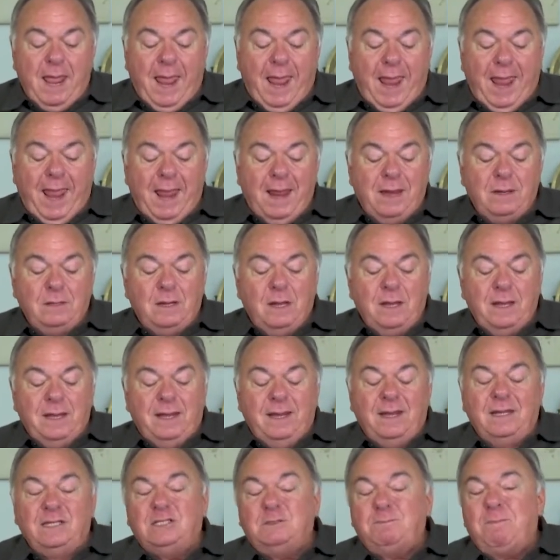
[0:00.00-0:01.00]
And
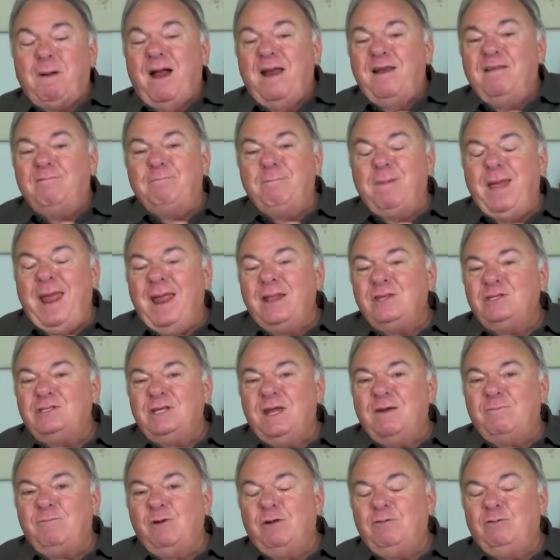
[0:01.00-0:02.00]
in spite of man's
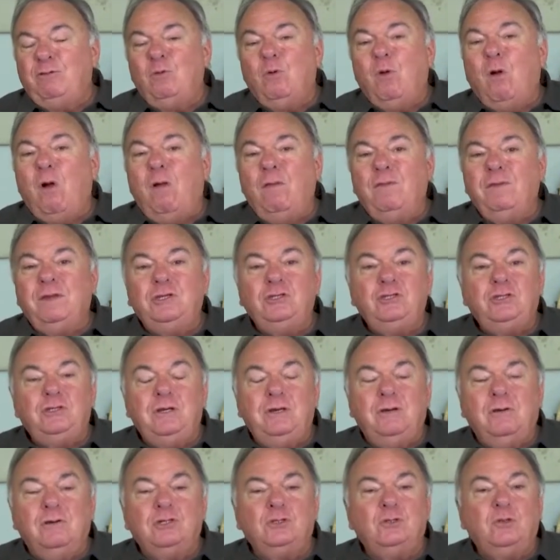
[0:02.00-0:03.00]
effort through all these
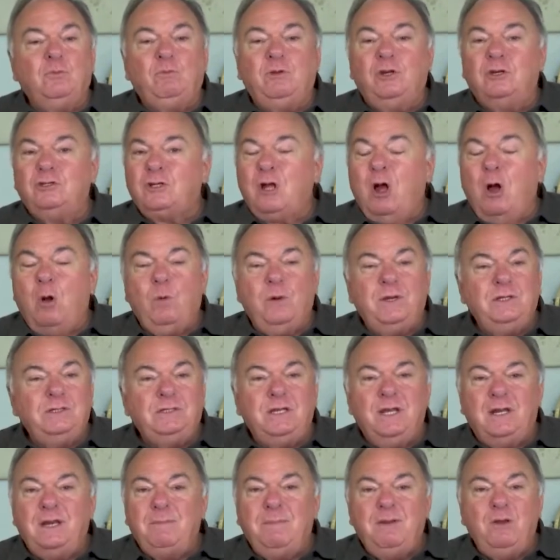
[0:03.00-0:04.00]
years, there's always
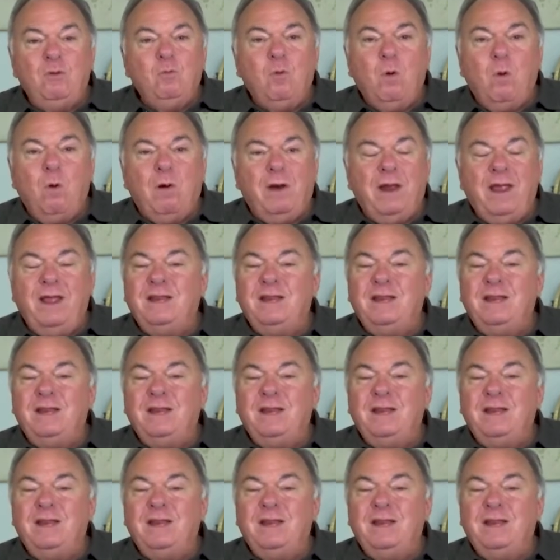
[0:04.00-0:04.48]
going to be war.